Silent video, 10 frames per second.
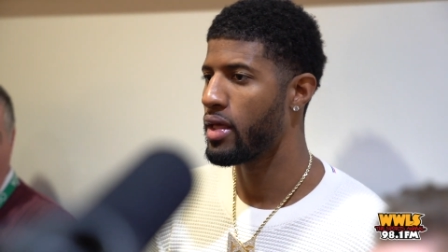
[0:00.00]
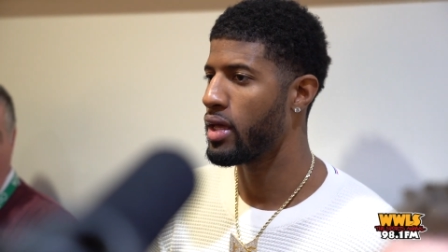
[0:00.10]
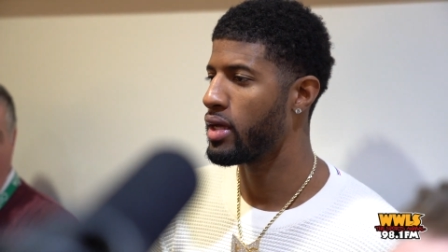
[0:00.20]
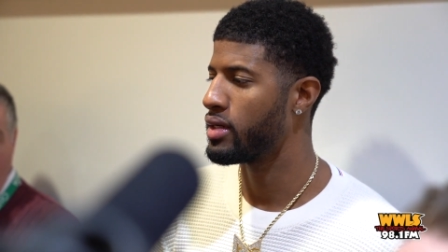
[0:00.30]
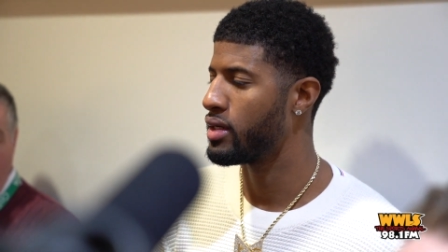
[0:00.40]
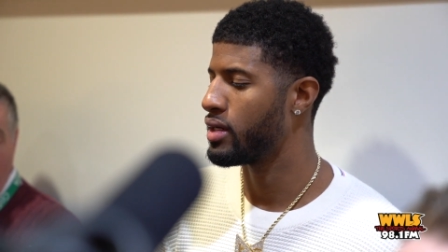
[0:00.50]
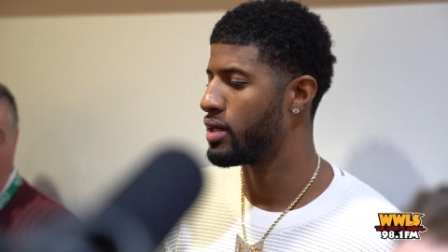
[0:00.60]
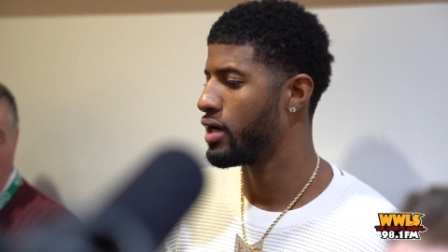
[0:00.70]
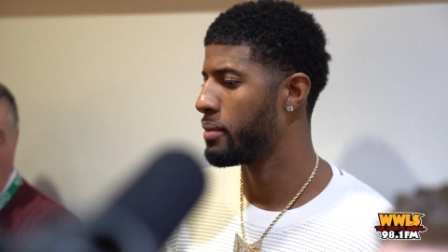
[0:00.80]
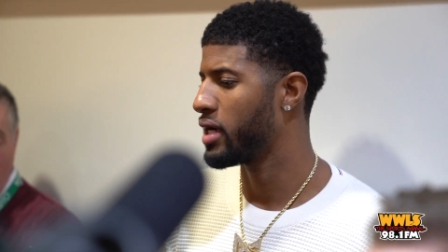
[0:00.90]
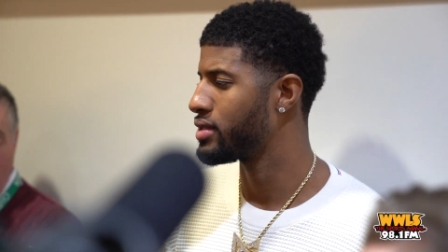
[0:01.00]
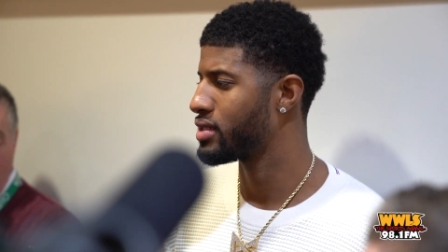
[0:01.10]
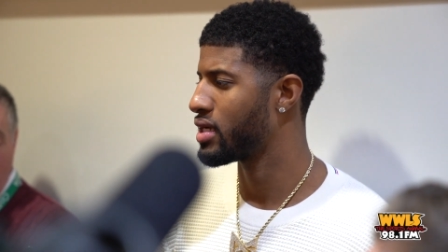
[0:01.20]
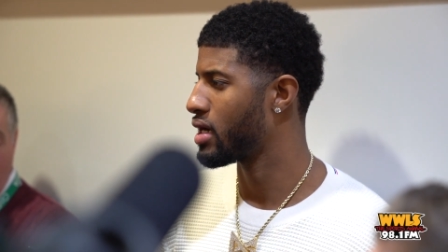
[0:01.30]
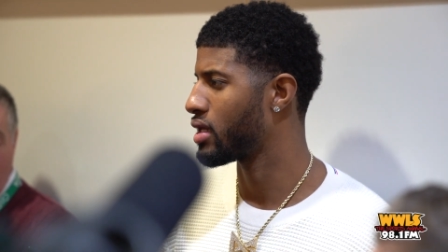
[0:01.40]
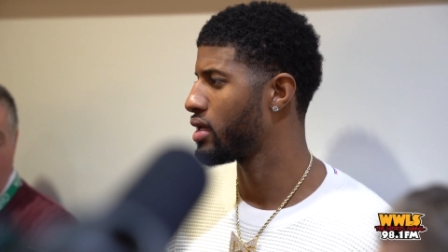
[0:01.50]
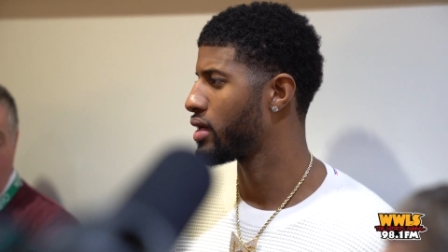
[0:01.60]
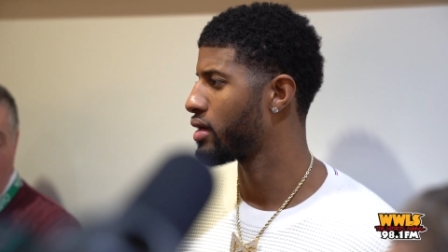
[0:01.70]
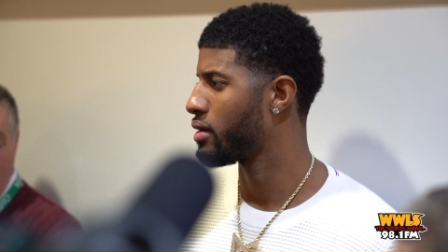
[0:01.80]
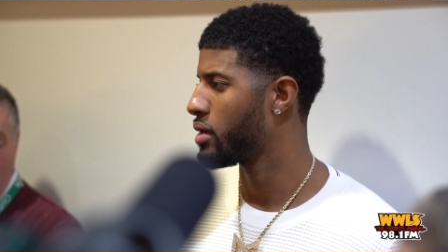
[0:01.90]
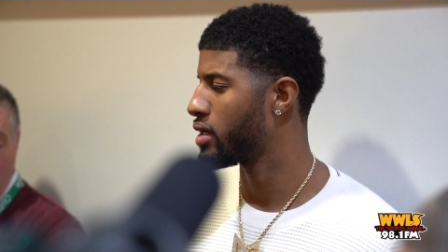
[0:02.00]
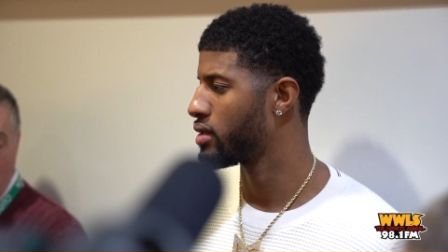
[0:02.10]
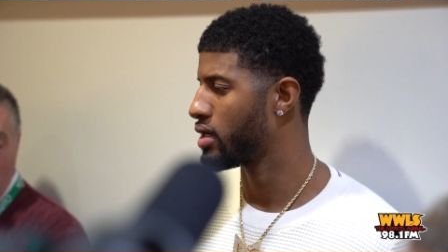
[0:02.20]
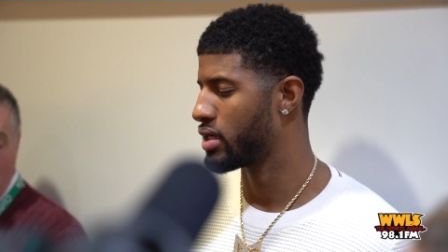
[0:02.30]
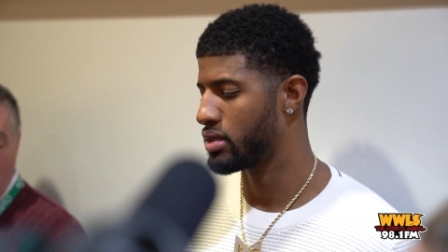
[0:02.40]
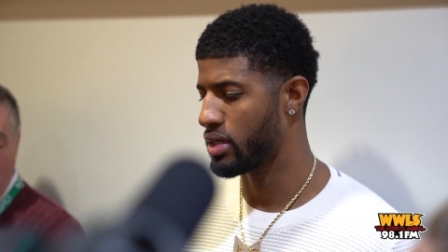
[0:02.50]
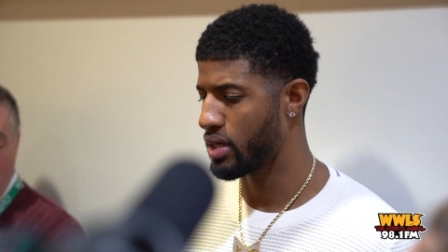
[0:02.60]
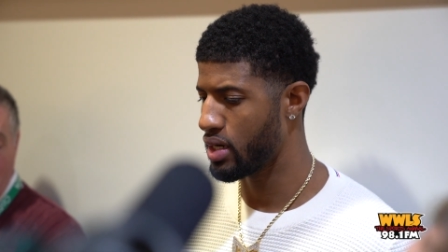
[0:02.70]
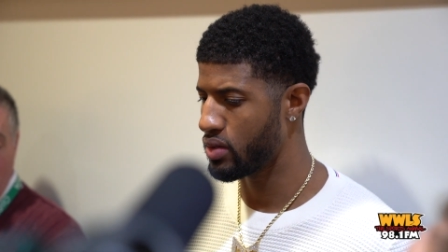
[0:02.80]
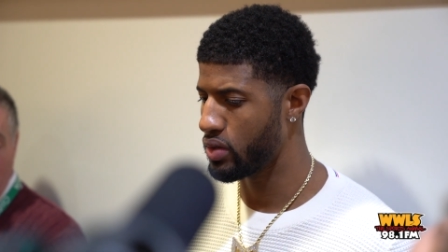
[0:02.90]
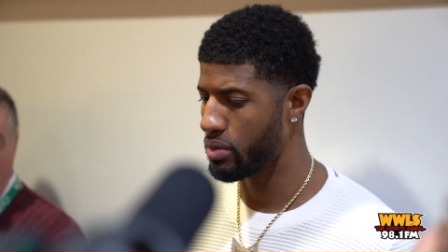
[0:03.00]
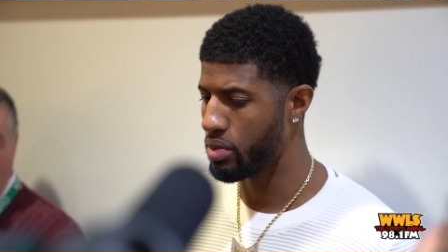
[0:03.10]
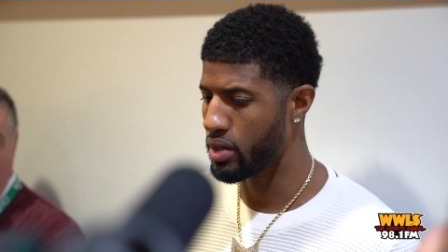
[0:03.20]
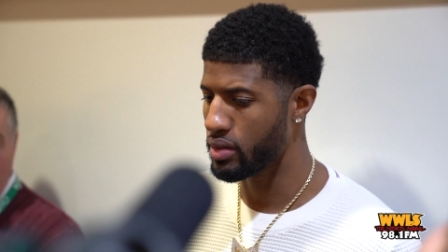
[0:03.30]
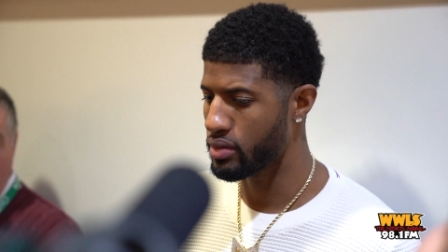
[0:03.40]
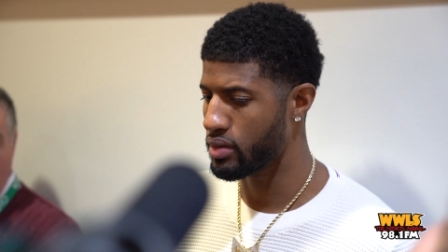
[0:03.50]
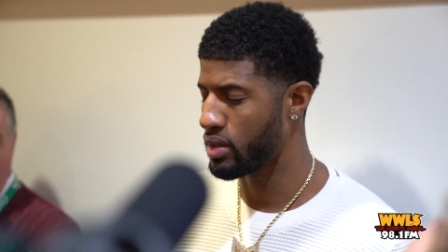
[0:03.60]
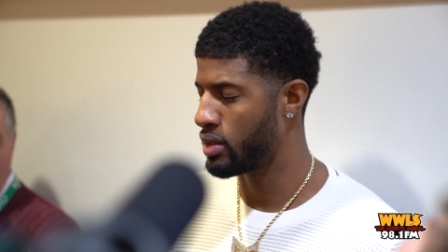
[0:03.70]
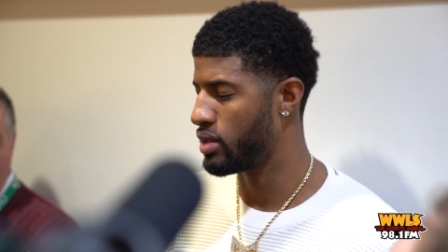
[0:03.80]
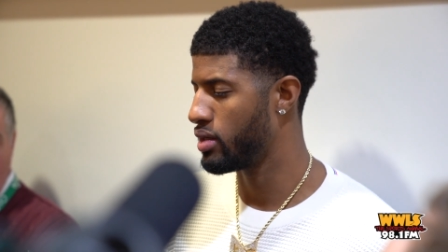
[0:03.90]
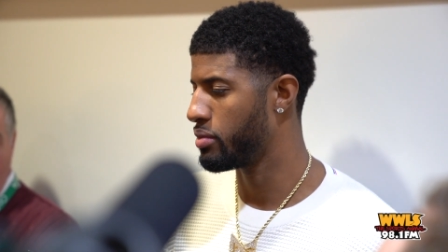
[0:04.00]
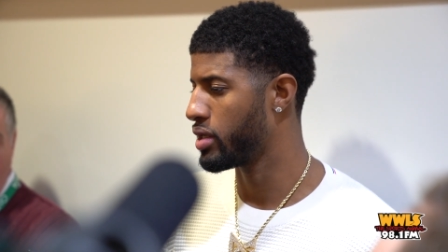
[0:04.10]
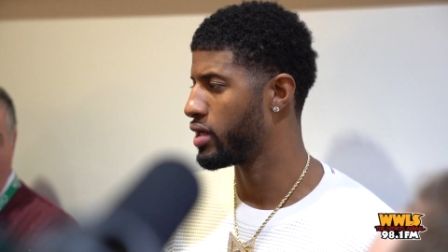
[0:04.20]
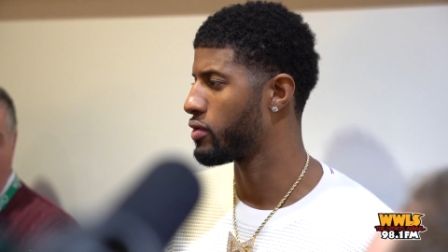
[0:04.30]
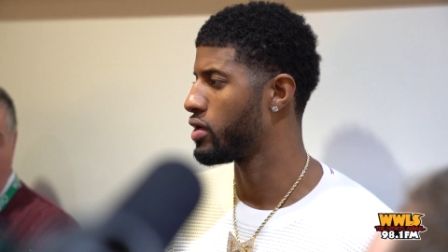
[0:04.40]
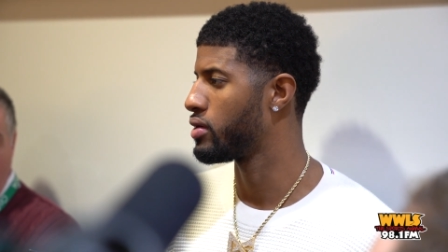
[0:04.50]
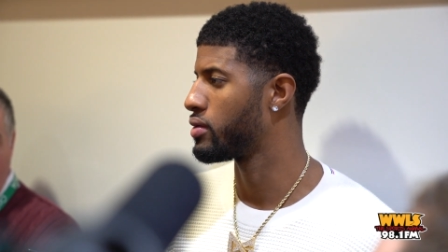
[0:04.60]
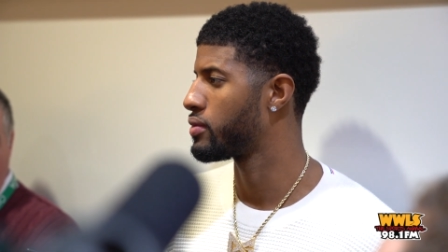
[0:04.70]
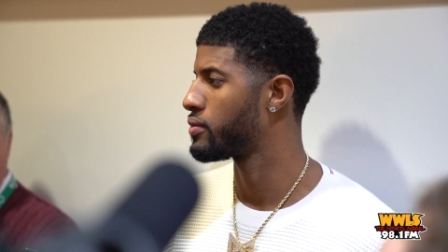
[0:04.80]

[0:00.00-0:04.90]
And uh, everybody's just got to click. Everybody, like I said, got to do their part and, and play their role.